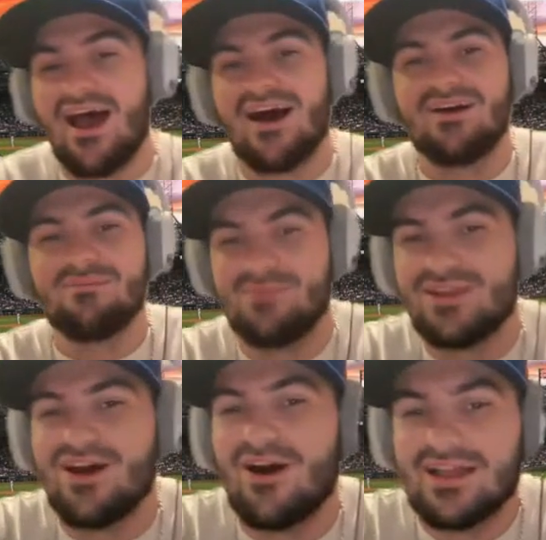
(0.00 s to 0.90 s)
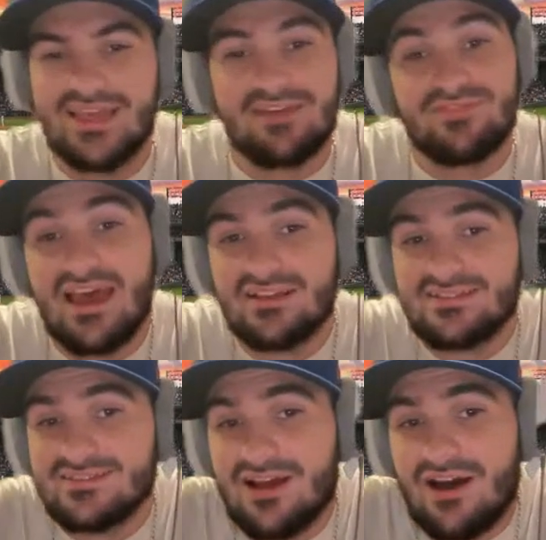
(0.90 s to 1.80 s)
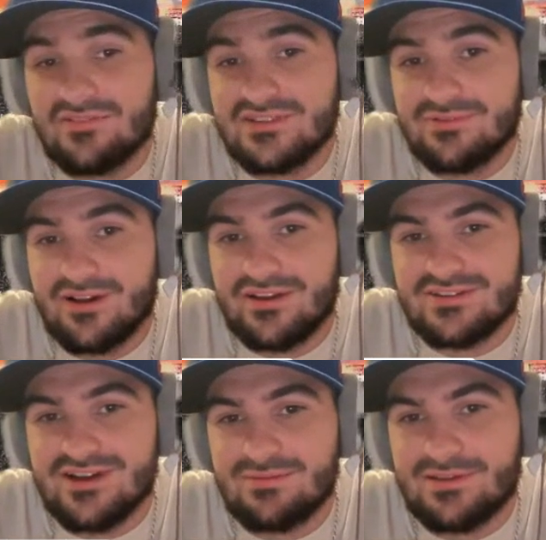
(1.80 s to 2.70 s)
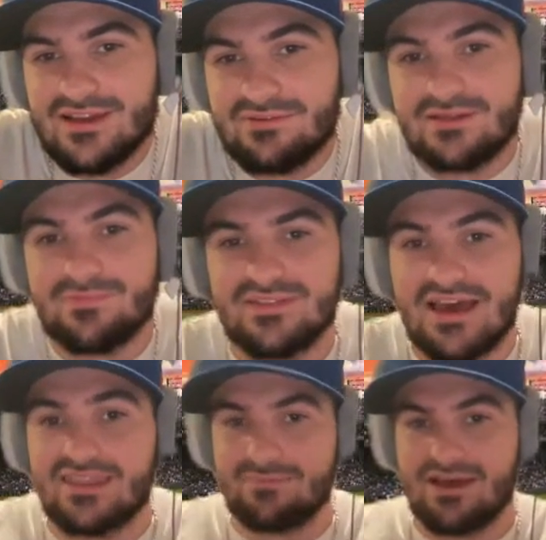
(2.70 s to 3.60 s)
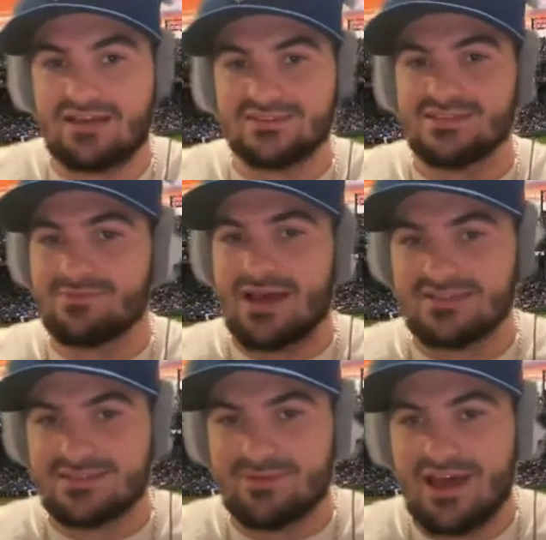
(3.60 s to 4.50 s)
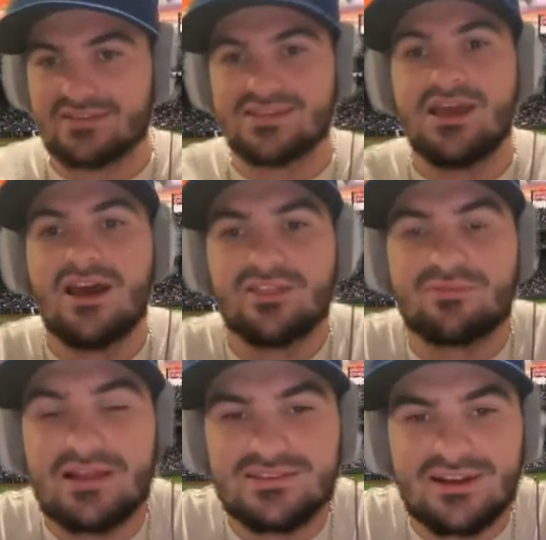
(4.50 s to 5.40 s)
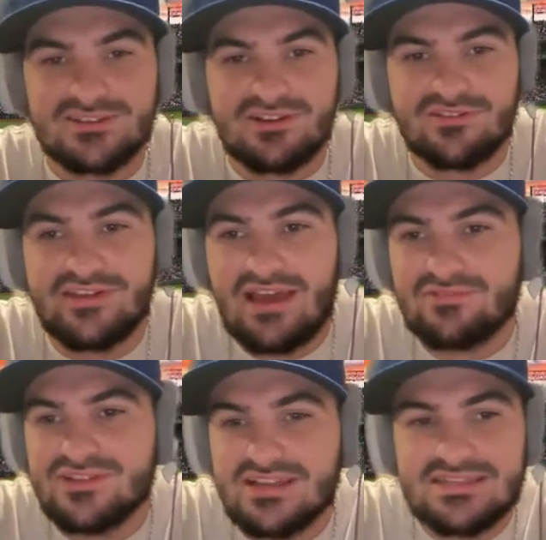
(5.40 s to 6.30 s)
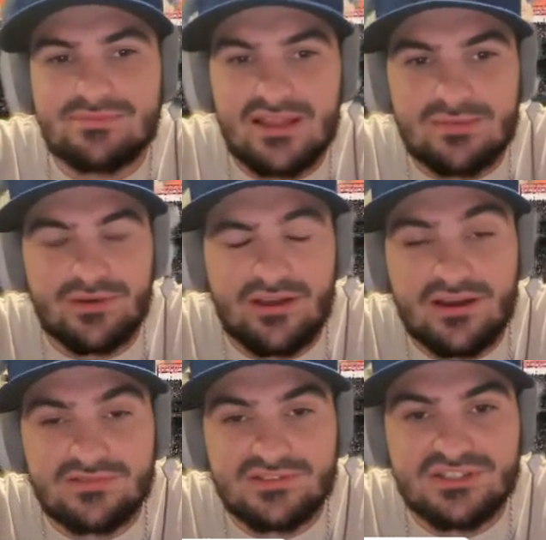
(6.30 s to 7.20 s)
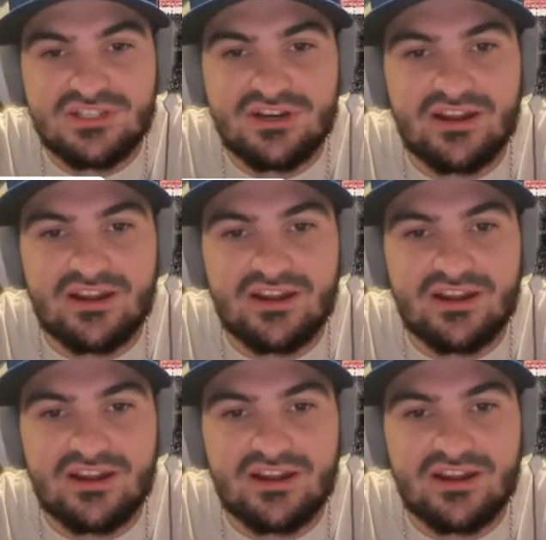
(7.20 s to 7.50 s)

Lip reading: But no, I bet that obviously we're not going to talk about that. We're going to put that in the past, in the past, in the past. The Red Sox currently have a chance to make the playoffs this year.